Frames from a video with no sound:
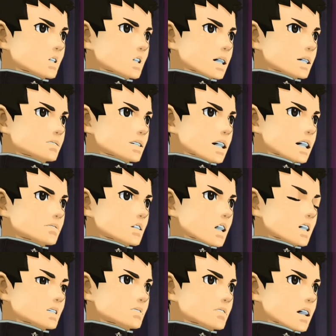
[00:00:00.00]

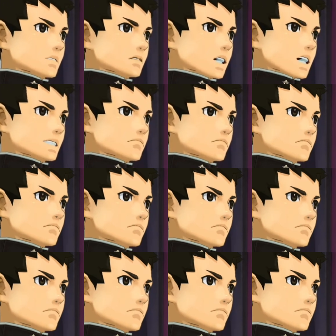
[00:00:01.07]
Kurakutsa-san. This is a medical report
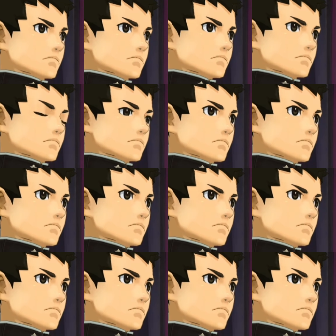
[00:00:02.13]
card belonging to the